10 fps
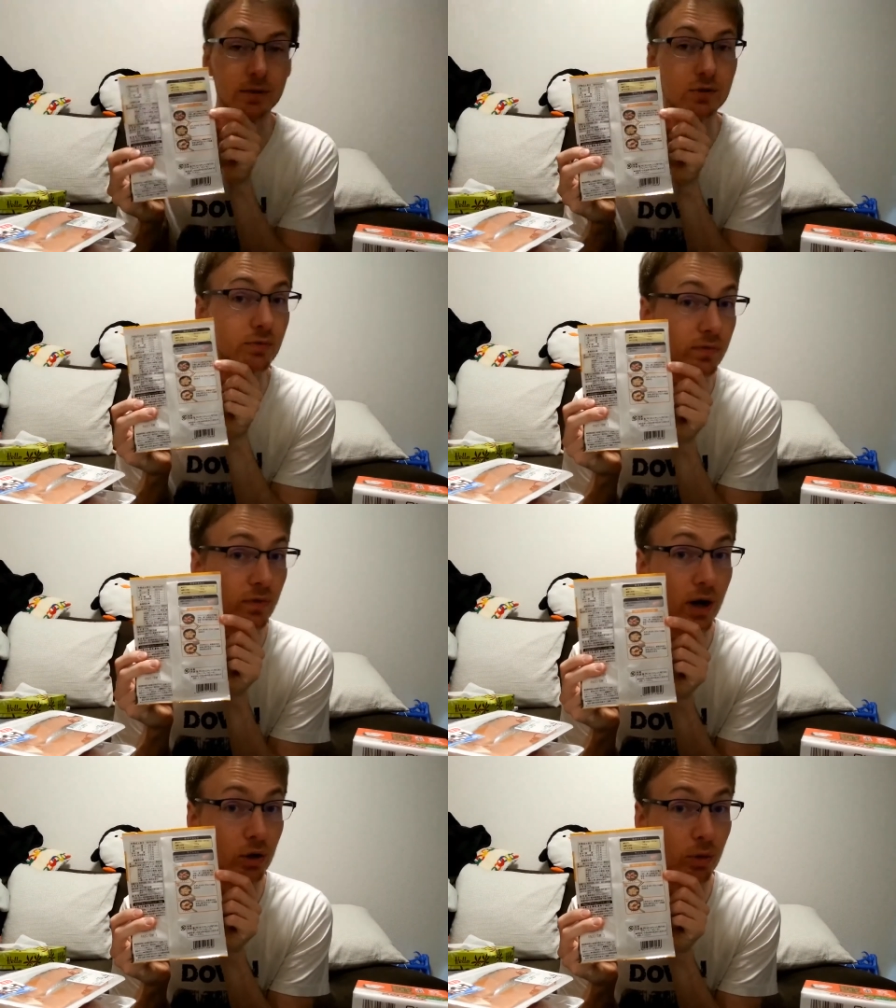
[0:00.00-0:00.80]
You should
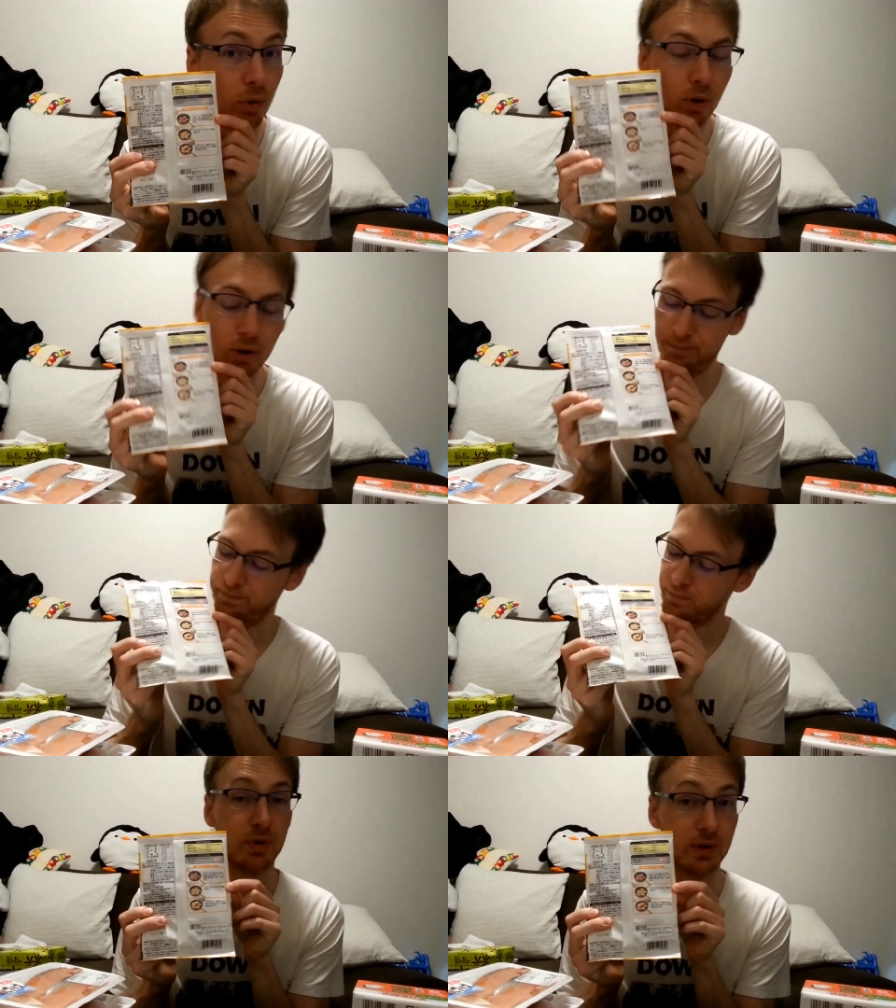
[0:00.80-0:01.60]
fry your pork,
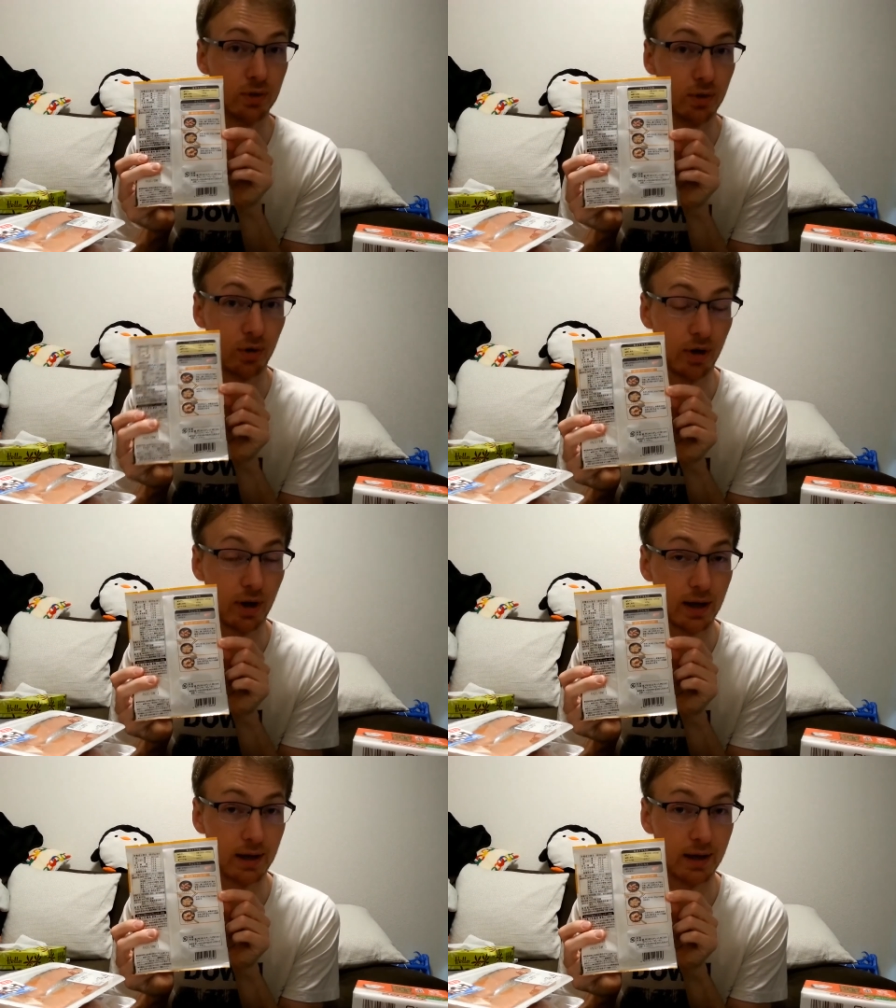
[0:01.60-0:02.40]
put in
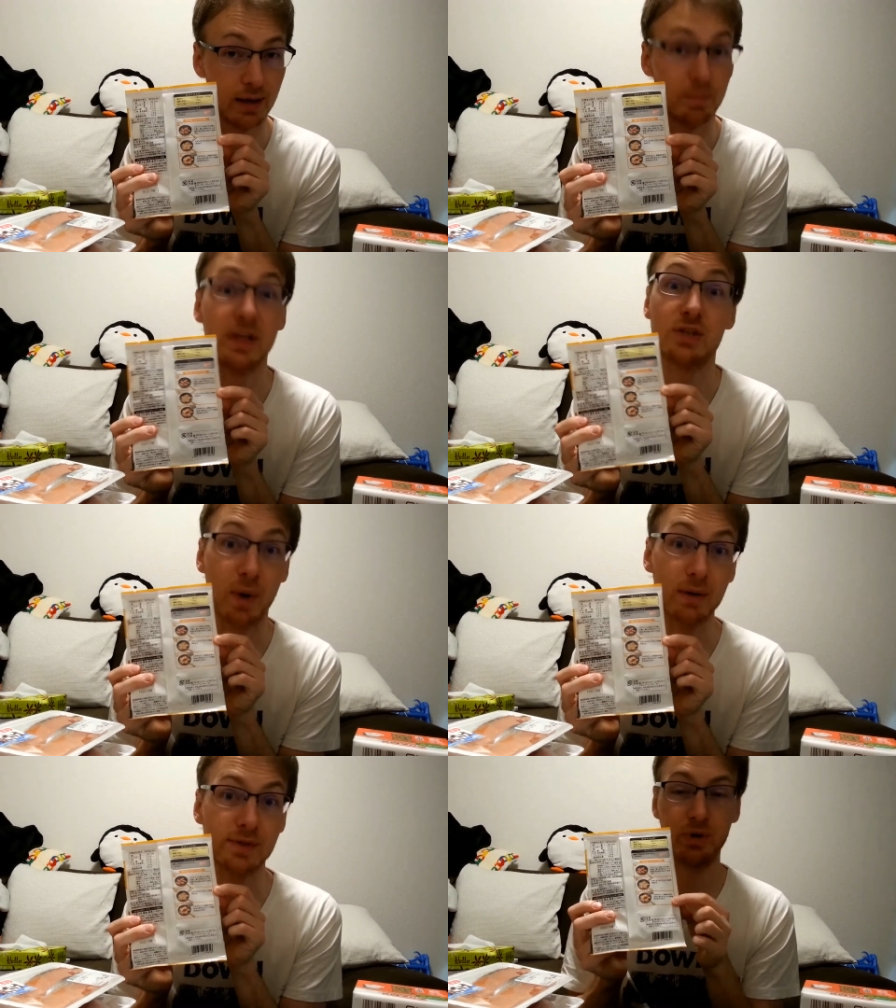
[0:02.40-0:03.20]
your bean
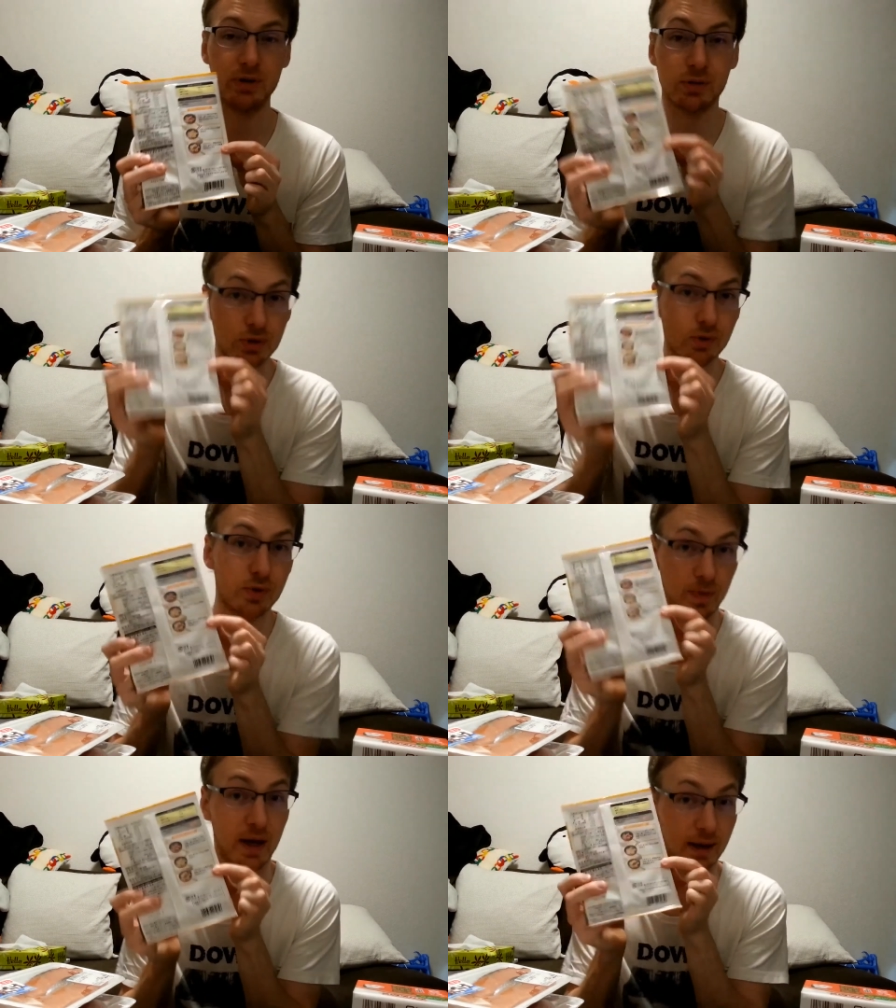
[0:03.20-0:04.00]
sprouts, put in your
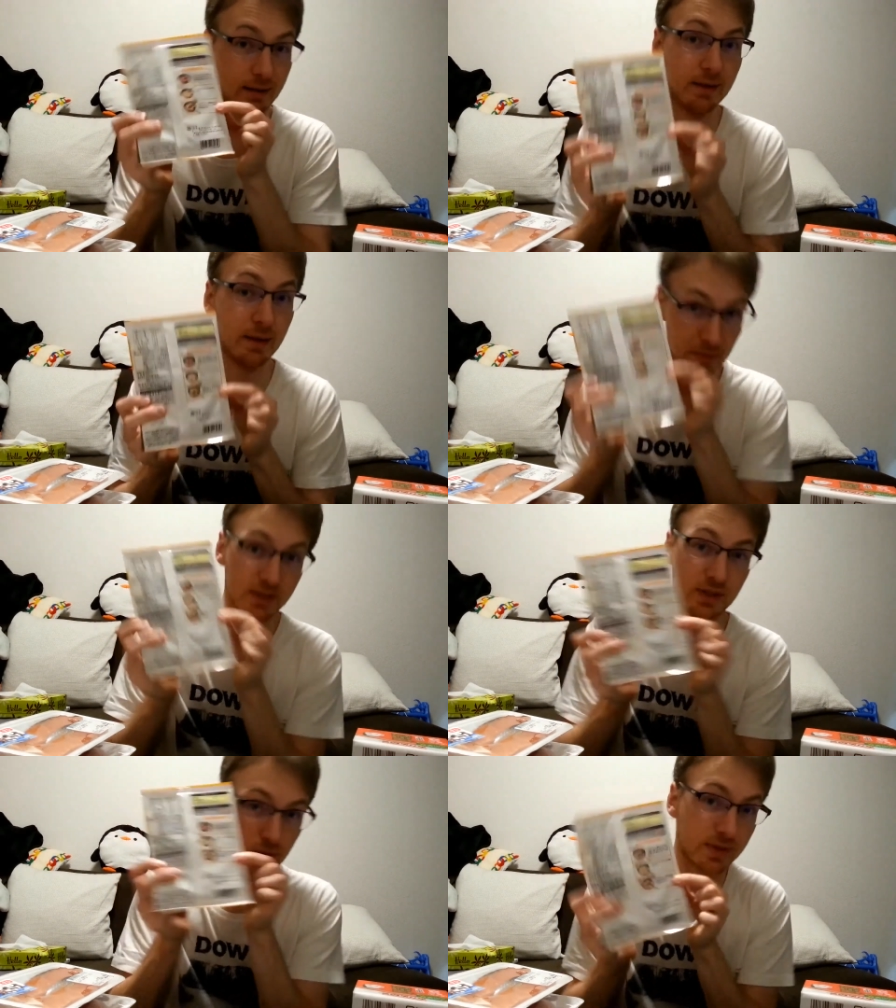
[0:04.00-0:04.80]
sauce packet,
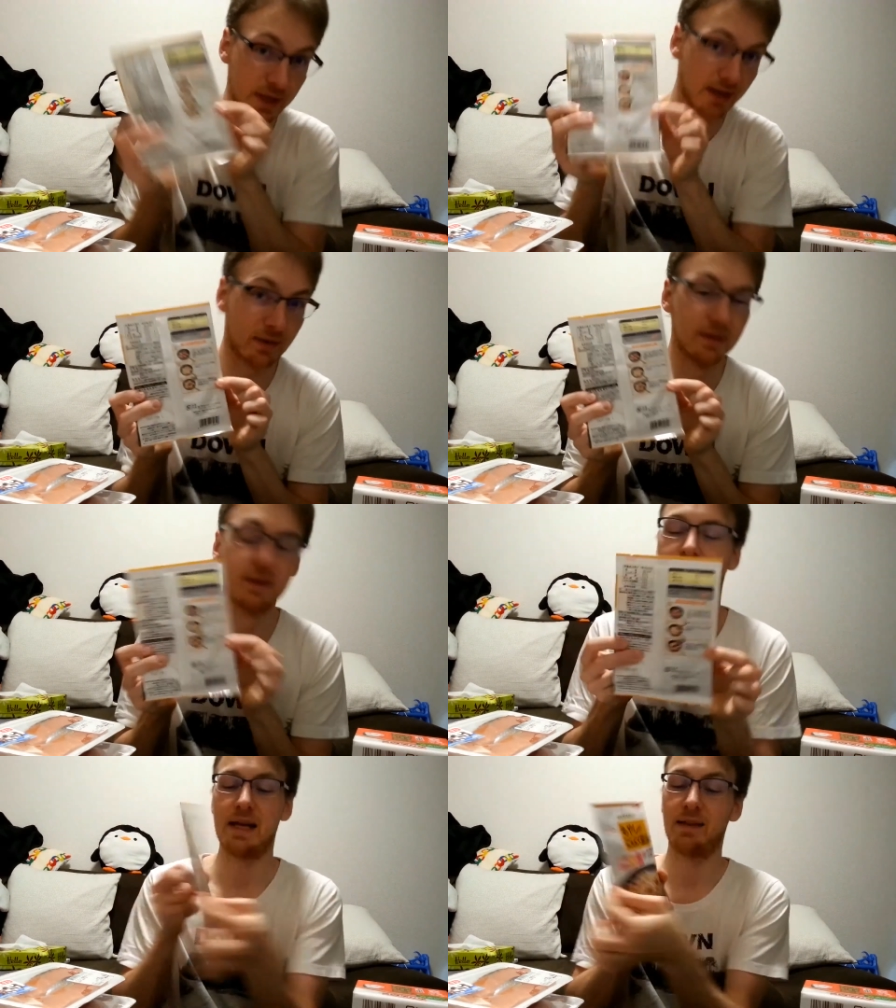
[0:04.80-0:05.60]
mix it all together,
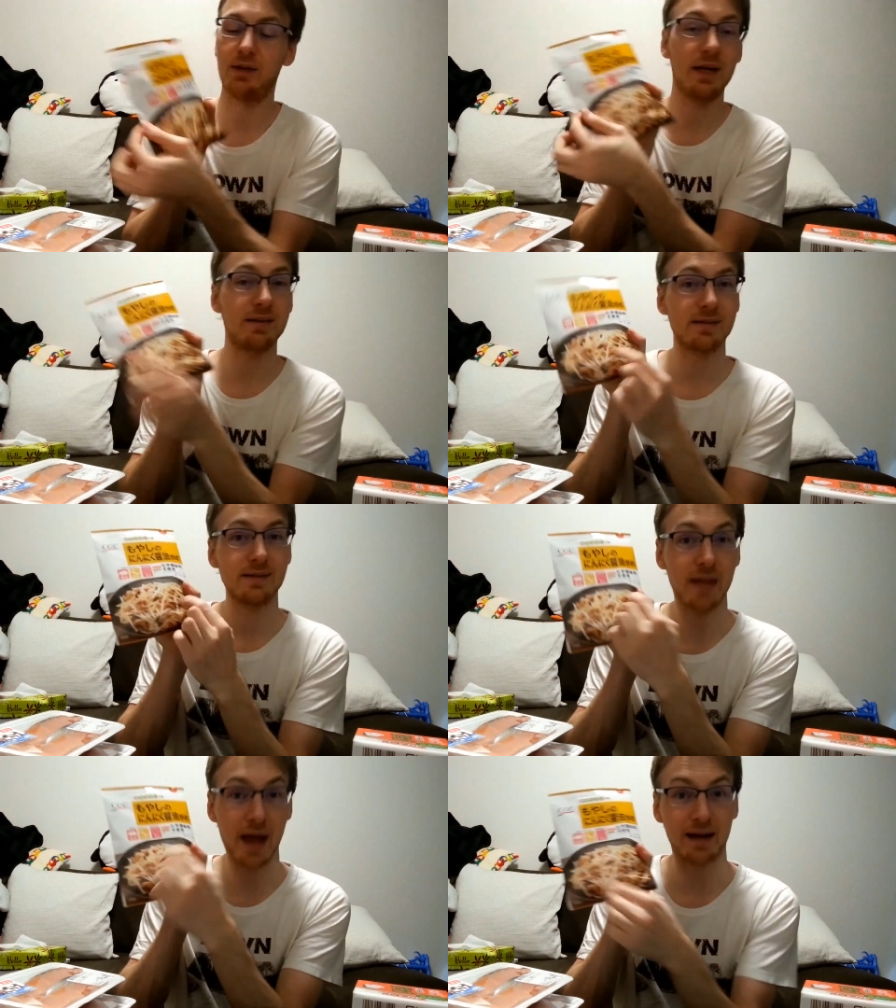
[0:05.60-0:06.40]
and then you get
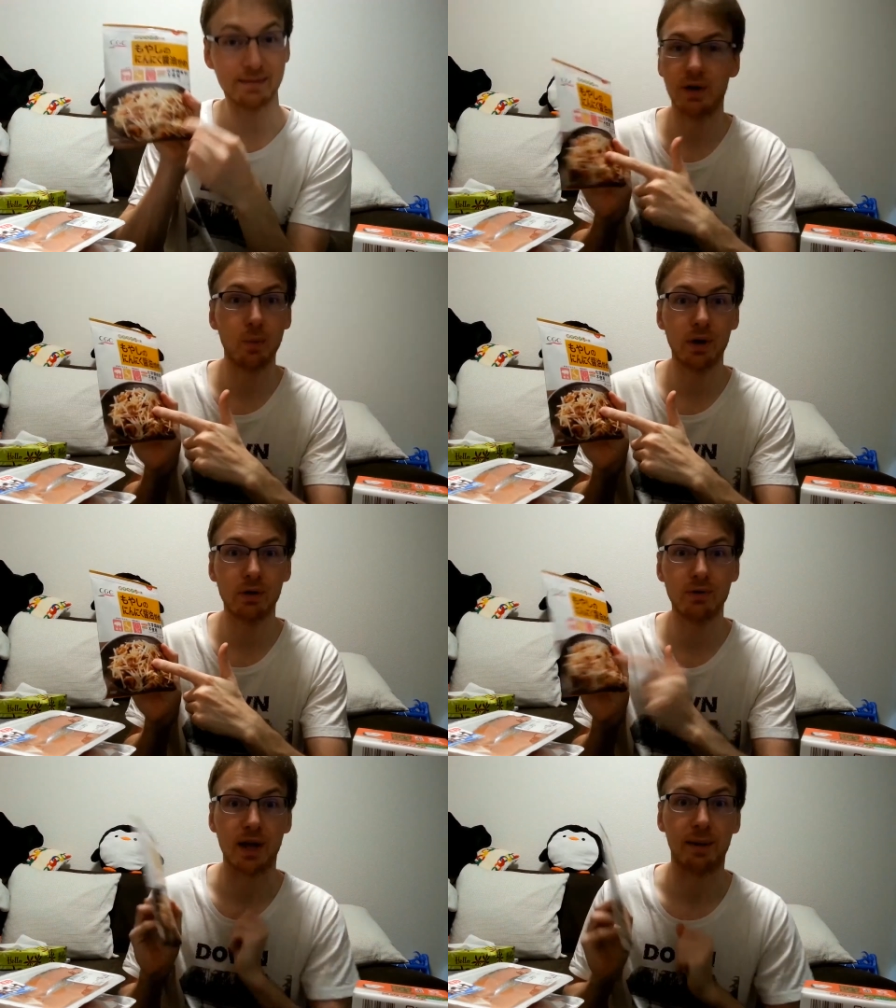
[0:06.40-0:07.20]
that, only
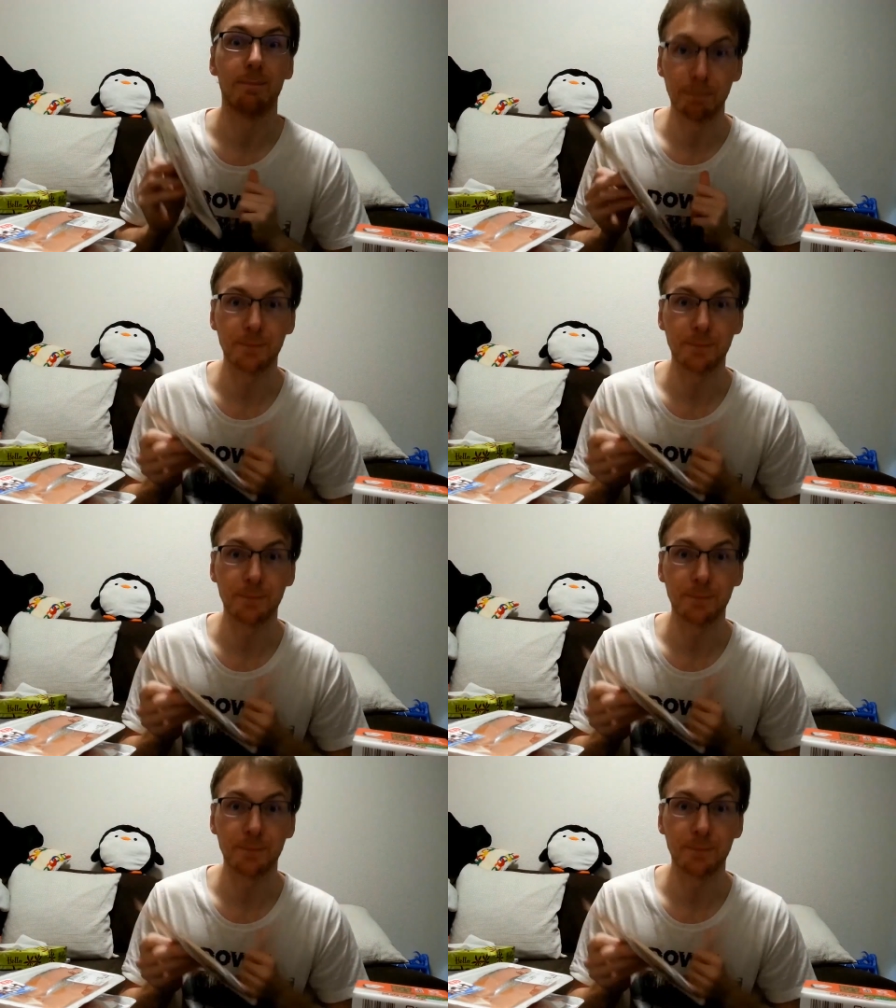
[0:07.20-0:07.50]
100 yen.